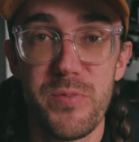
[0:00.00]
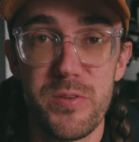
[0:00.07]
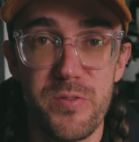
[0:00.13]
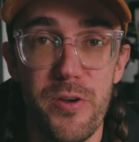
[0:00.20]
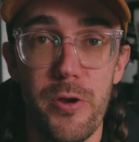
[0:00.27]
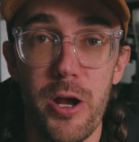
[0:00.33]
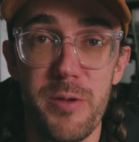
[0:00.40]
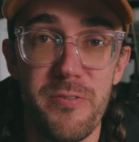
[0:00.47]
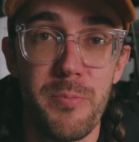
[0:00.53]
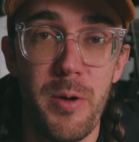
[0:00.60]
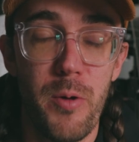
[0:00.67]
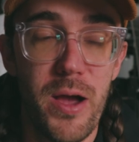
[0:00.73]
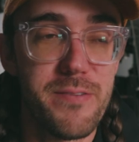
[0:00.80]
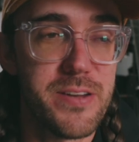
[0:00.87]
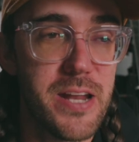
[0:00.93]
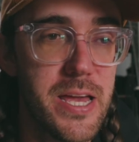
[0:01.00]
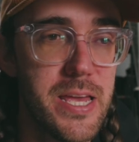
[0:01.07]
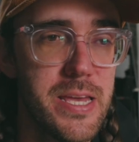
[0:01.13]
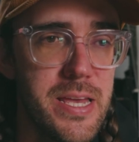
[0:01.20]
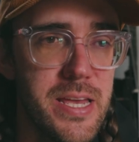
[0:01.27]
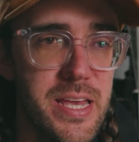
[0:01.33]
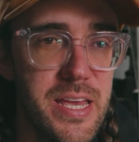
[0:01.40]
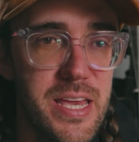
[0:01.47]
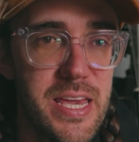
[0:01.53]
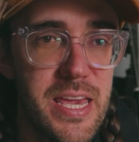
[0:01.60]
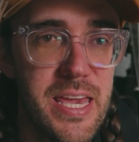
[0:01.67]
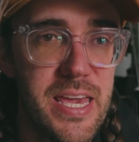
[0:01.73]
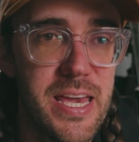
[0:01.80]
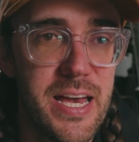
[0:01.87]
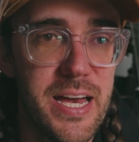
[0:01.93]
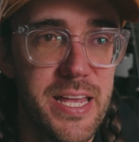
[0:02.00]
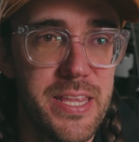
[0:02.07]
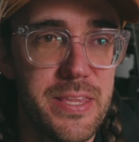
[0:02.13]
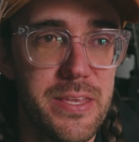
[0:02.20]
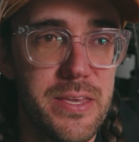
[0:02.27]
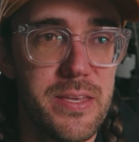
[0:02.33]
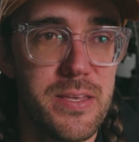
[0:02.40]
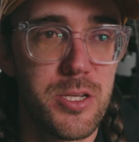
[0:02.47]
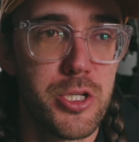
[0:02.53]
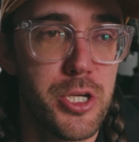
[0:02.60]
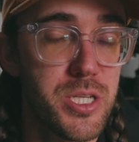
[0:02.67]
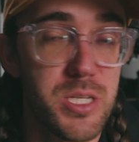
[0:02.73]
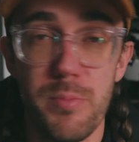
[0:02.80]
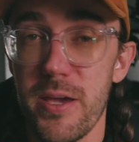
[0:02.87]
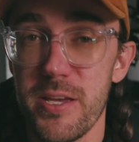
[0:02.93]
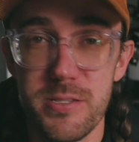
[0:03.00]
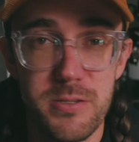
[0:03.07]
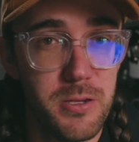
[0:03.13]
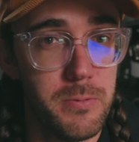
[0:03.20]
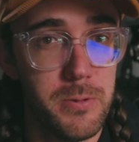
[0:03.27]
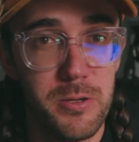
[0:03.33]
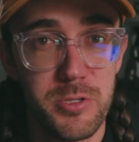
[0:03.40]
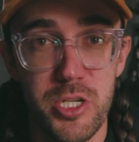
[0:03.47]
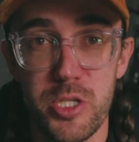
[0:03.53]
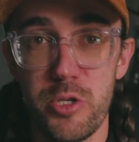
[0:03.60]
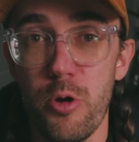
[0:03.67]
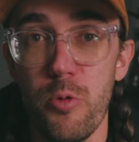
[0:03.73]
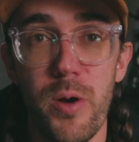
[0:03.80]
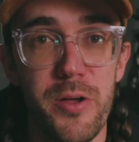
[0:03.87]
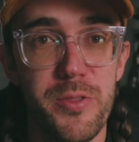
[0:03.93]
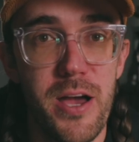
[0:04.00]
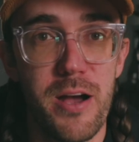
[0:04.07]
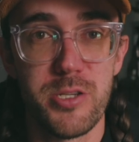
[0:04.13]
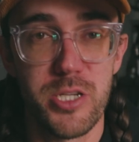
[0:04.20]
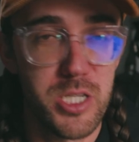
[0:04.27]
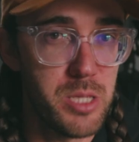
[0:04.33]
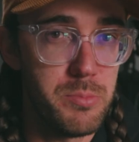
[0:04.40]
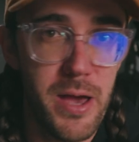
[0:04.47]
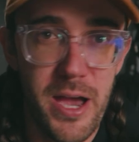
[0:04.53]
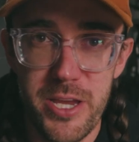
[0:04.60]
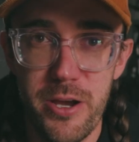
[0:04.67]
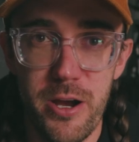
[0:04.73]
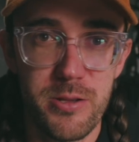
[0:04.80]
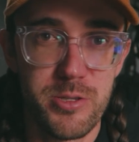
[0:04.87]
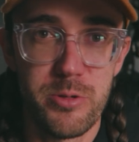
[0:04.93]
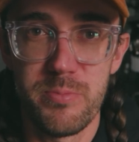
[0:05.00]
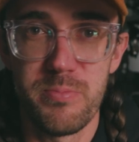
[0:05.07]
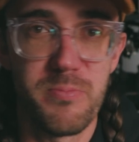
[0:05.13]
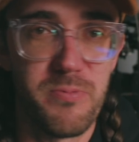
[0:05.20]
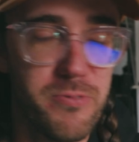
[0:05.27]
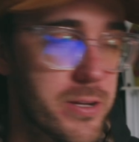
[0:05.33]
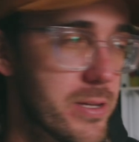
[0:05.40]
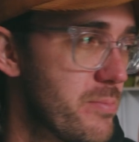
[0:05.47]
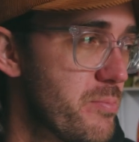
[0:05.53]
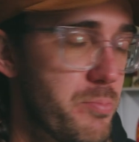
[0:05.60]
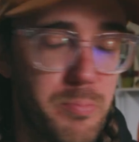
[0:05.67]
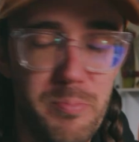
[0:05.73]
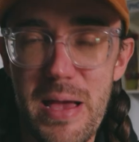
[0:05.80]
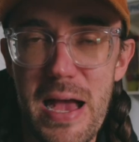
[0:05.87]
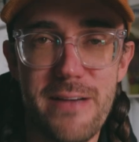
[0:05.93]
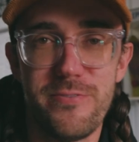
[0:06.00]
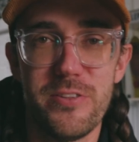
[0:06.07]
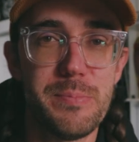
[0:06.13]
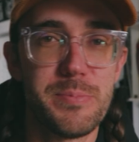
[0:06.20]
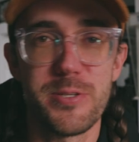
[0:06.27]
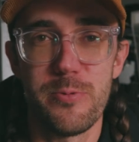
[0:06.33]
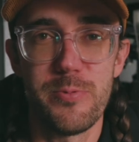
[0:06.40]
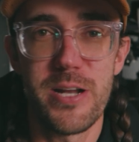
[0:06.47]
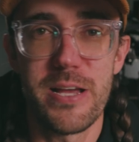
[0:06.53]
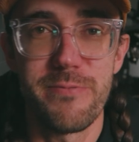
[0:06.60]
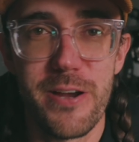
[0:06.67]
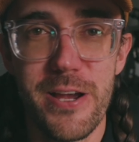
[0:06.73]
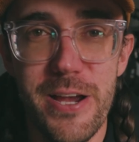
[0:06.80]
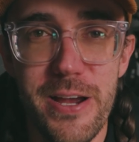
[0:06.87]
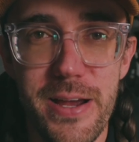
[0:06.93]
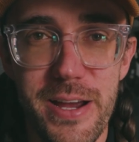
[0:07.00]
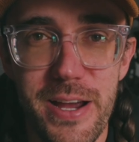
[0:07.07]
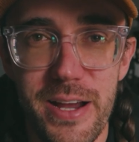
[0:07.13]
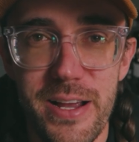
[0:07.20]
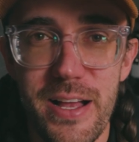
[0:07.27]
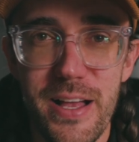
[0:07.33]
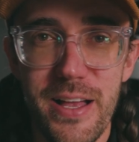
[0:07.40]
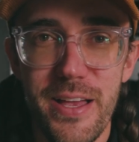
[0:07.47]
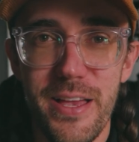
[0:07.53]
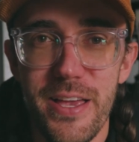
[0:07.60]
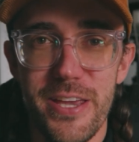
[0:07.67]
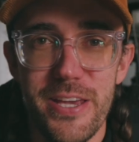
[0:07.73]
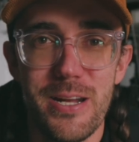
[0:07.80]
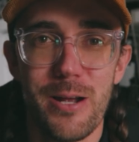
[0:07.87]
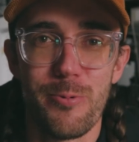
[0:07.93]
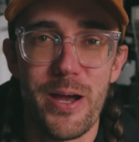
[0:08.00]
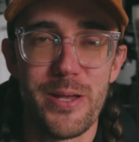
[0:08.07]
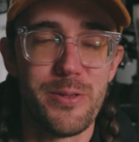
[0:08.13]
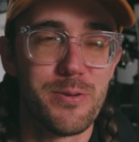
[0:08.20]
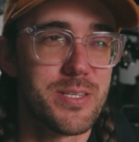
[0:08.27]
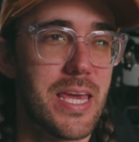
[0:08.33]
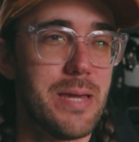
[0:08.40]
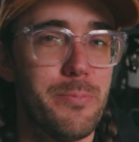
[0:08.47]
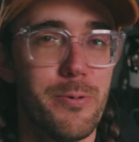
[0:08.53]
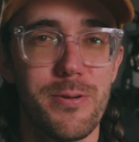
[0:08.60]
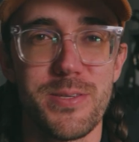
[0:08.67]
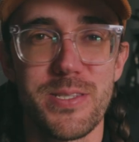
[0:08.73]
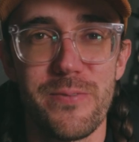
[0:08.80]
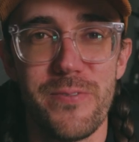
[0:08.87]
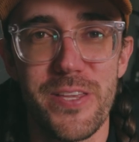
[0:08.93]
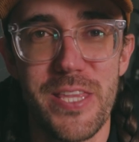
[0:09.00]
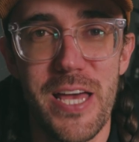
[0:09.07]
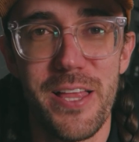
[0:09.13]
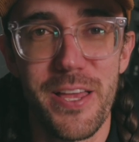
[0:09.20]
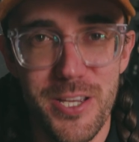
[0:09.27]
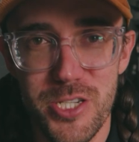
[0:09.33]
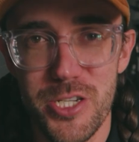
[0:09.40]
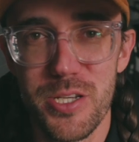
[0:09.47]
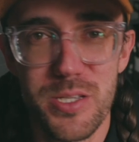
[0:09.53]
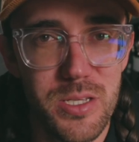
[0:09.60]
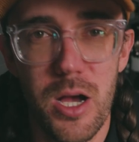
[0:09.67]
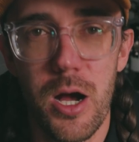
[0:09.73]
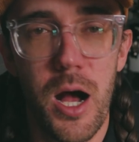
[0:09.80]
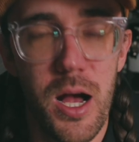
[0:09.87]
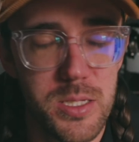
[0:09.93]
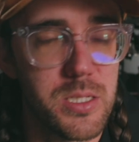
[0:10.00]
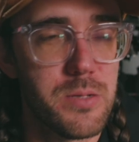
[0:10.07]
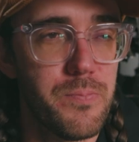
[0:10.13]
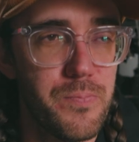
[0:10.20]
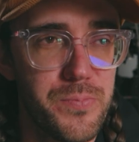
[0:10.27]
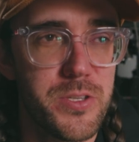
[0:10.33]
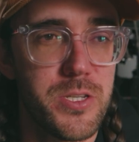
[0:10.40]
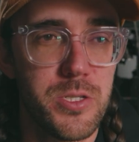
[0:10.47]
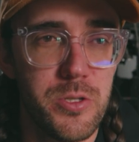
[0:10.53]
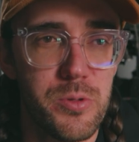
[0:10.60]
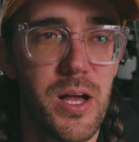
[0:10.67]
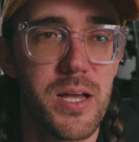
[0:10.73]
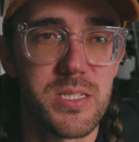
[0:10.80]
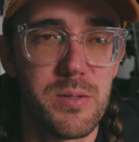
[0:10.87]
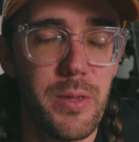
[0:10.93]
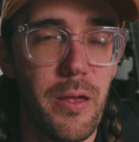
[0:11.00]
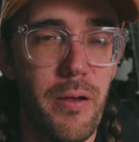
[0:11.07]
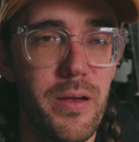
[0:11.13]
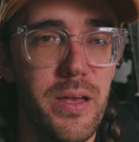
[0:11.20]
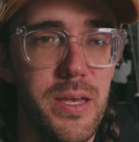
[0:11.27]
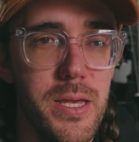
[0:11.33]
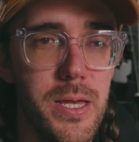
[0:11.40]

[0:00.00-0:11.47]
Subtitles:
It was very hard for my wife and I. And she's amazing. She's doing well now. She's in the backyard doing freaking backflips or whatever, riding her skateboard and stuff like that. Like, she's awesome. She's doing awesome now.